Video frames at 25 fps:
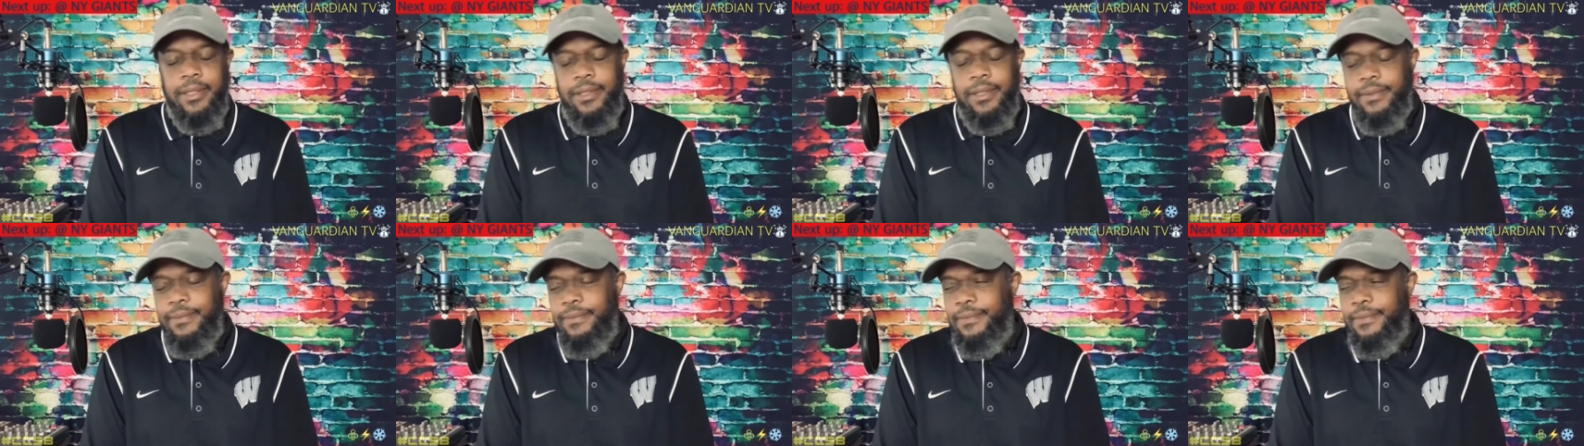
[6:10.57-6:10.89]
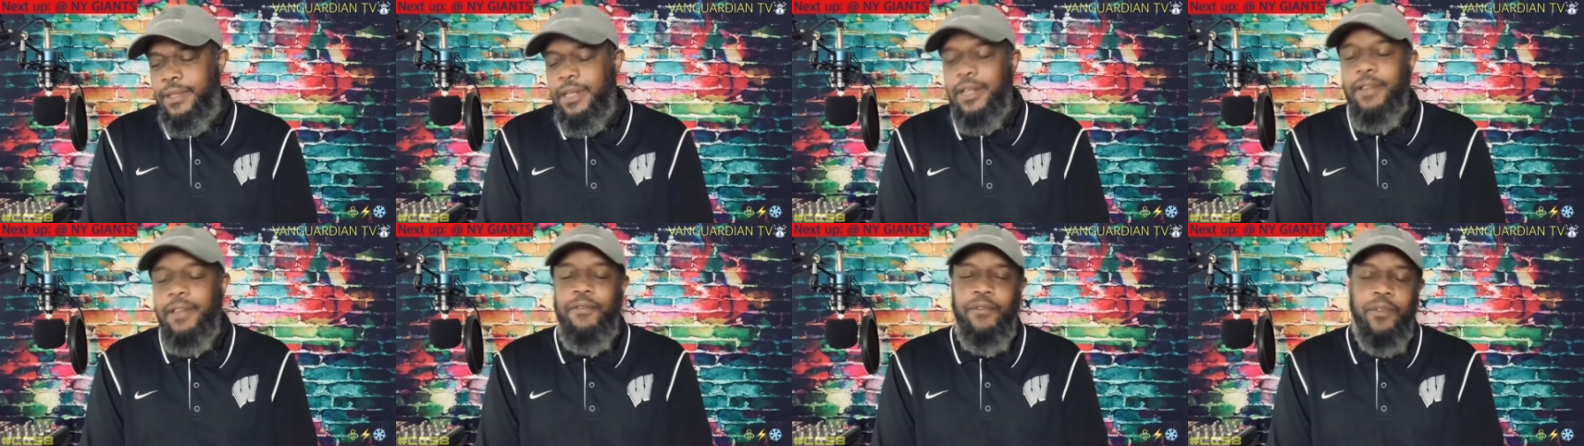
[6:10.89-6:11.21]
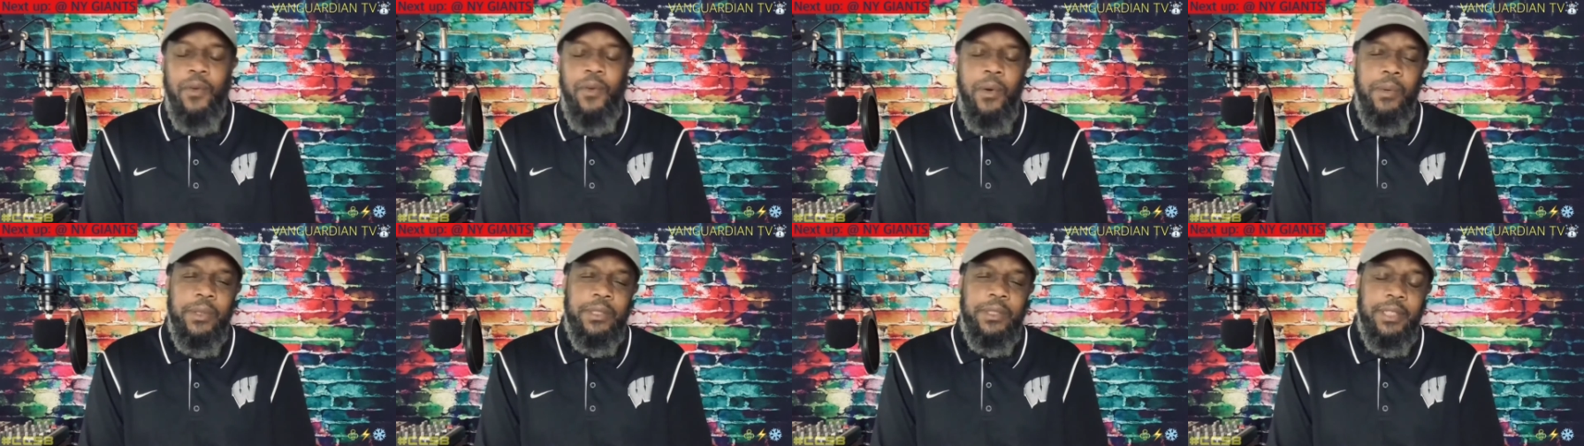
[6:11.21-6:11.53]
Looking
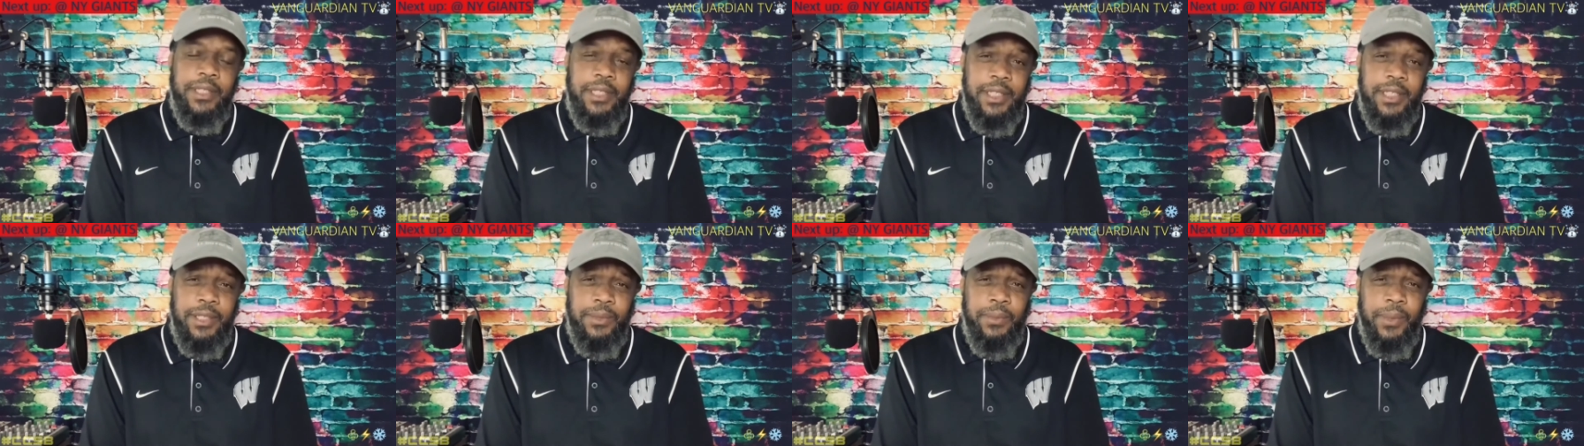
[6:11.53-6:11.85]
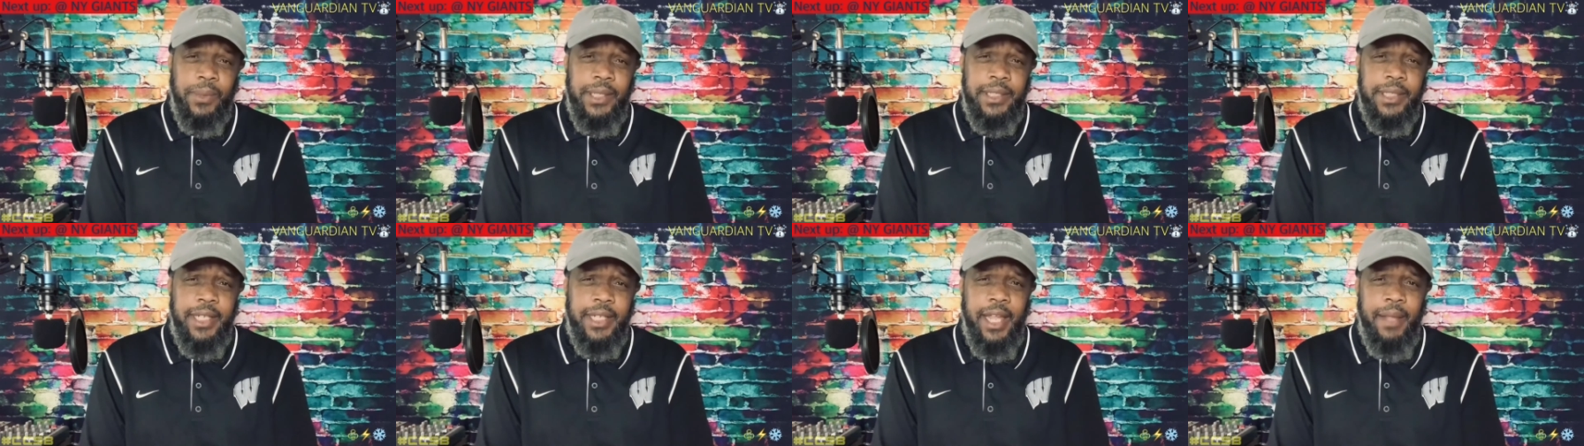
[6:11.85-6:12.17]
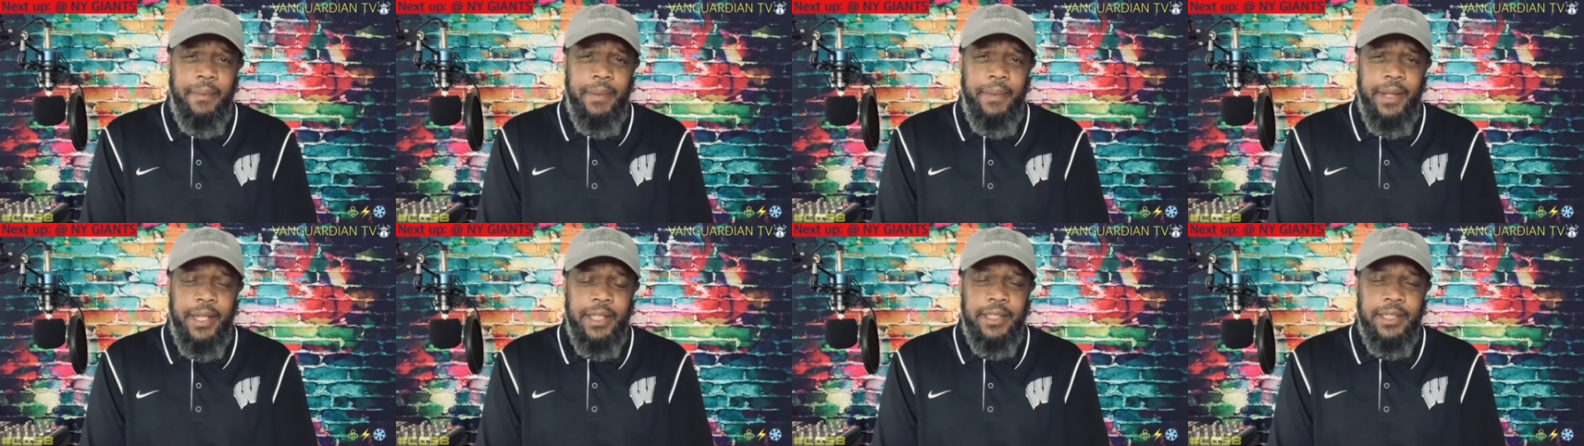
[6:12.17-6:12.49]
forward to this week's game
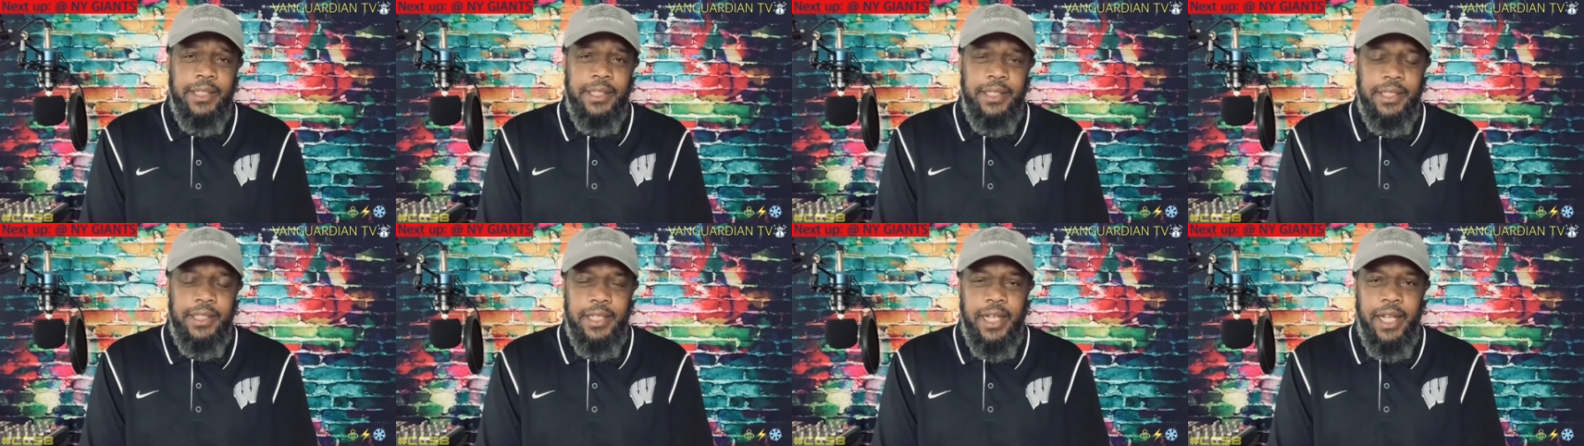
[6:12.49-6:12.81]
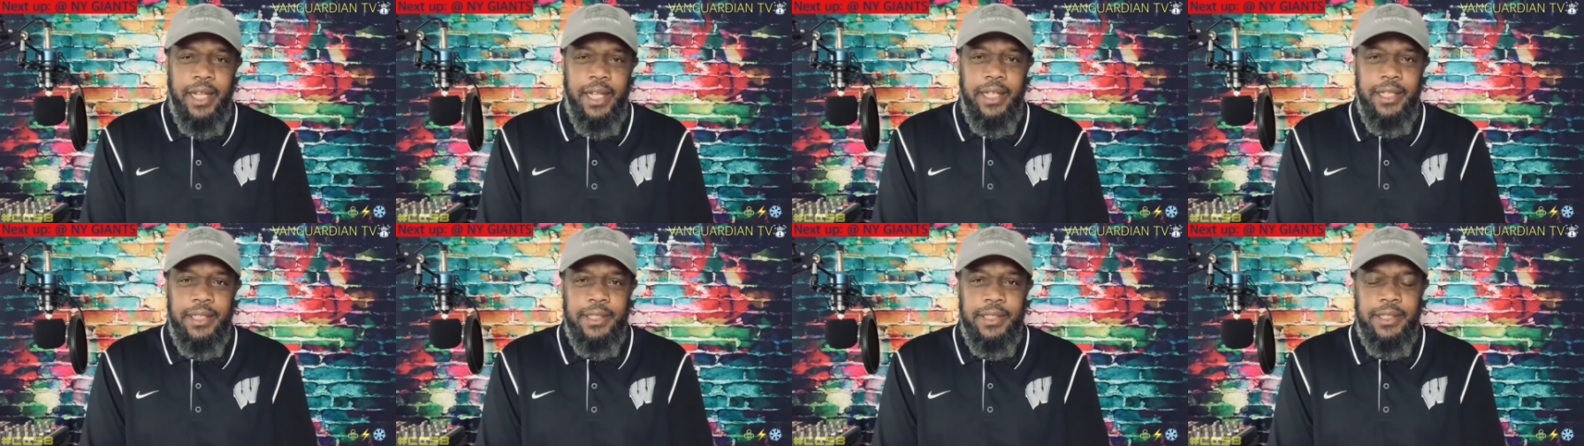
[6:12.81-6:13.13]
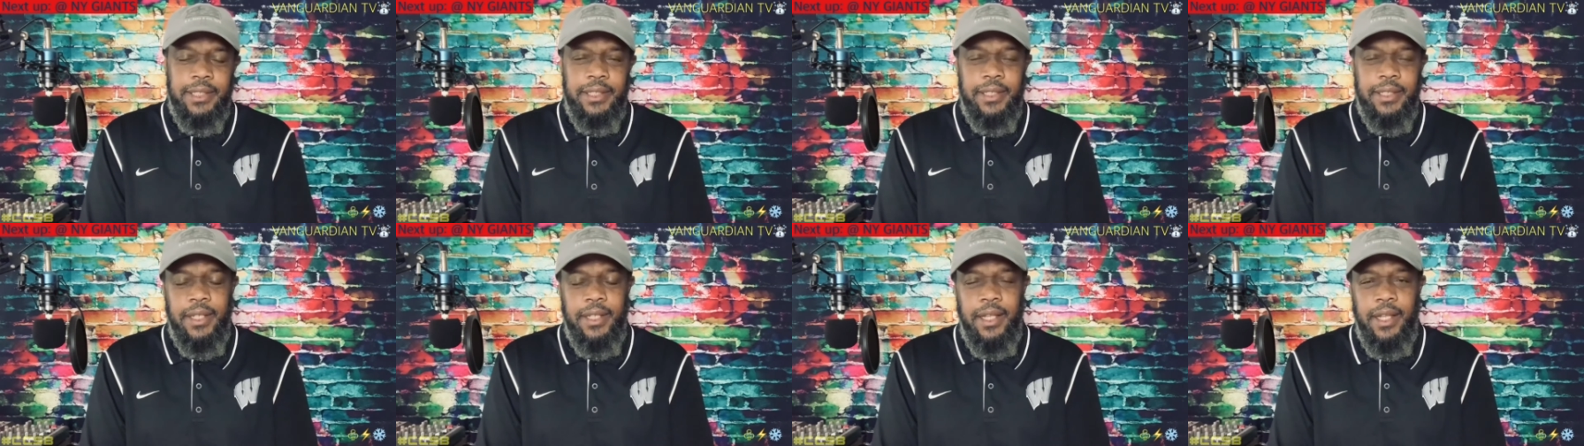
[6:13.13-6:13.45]
against the Giants.
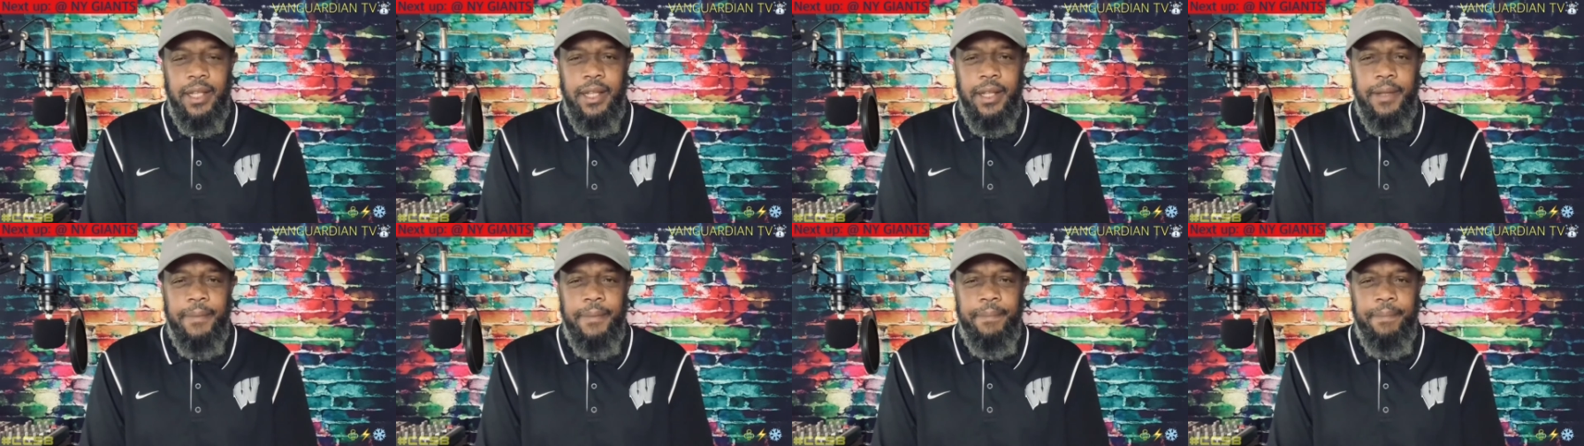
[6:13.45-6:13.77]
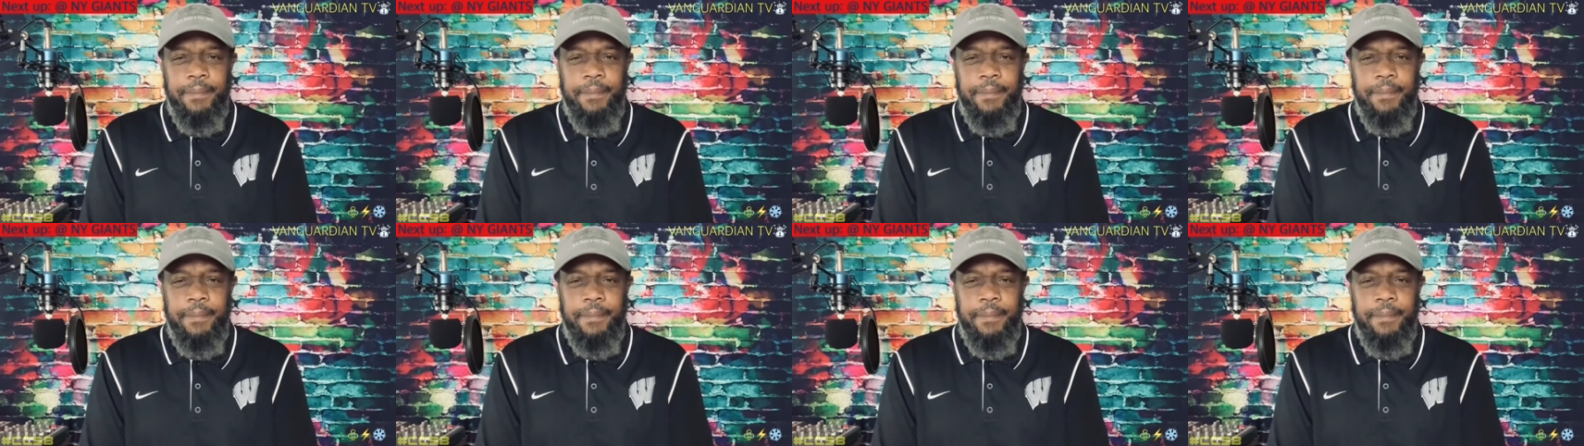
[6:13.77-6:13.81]
Um,